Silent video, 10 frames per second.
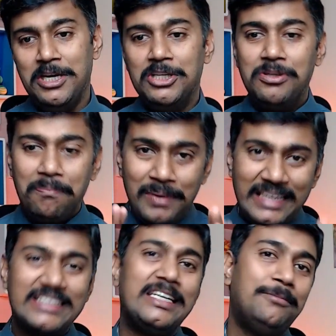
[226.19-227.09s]
So
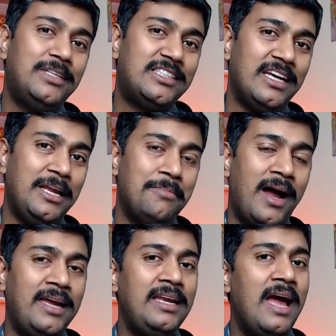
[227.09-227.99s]
please keep this thing in
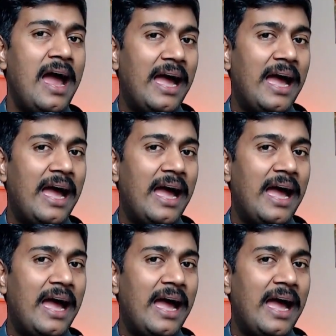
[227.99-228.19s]
mind